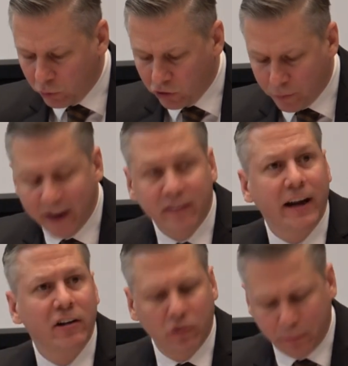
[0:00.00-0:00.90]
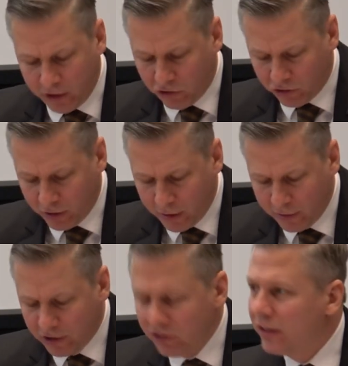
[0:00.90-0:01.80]
which makes hate speech
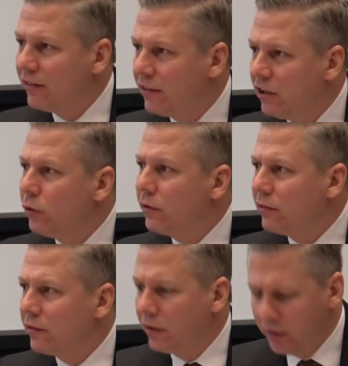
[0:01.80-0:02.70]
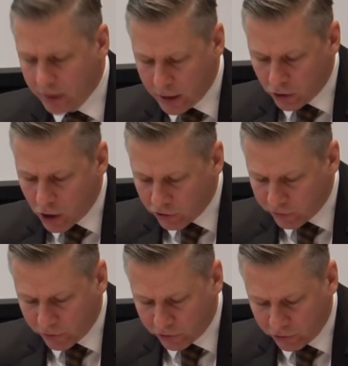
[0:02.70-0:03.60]
such an insidious and
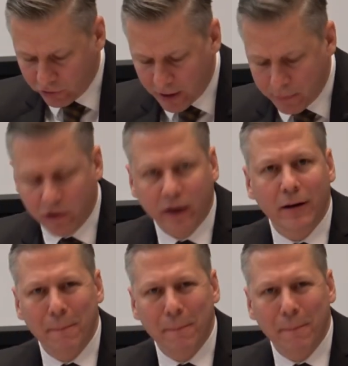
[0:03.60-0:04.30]
controversial subject.